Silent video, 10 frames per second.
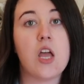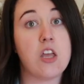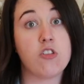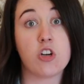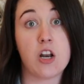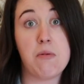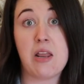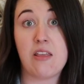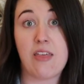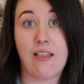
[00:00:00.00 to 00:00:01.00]
is there going to be
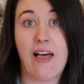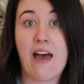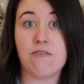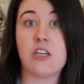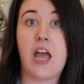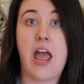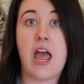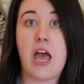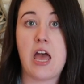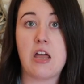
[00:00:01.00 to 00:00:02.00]
anything left?
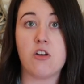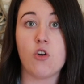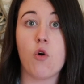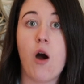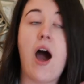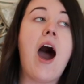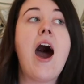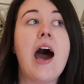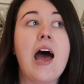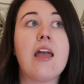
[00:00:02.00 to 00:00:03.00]
And
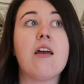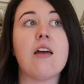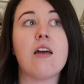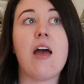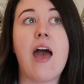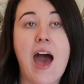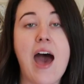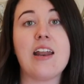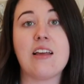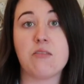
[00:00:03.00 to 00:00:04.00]
I
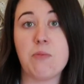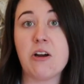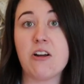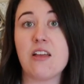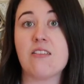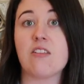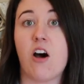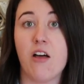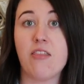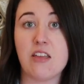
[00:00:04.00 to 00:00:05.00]
had experience
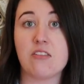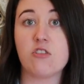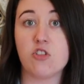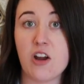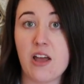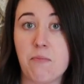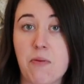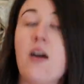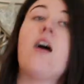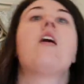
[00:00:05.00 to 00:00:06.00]
on this trip
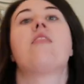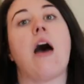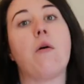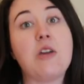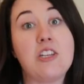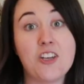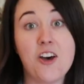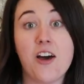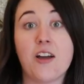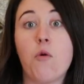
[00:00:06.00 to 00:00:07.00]
that we
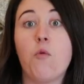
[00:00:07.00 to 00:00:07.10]
took,